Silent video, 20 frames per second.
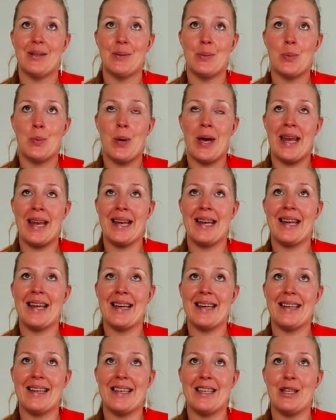When
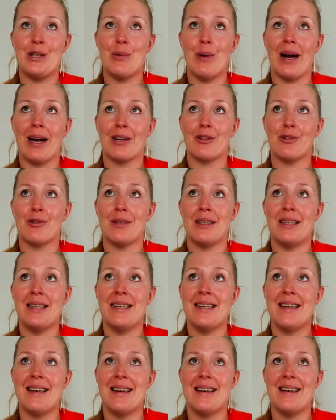you
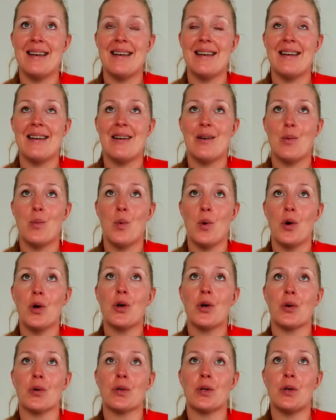actually
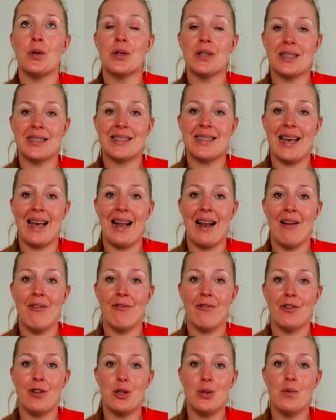work on yourself,
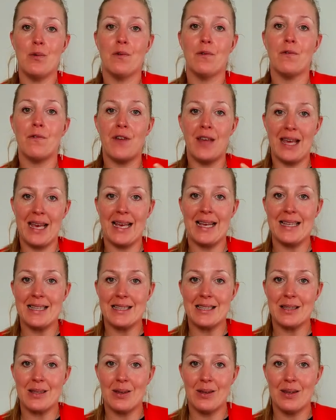you
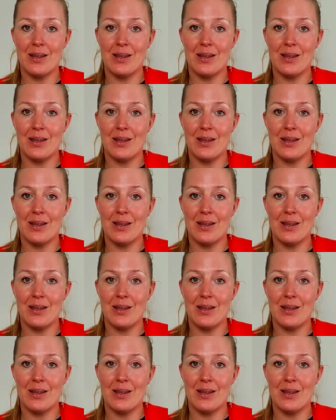face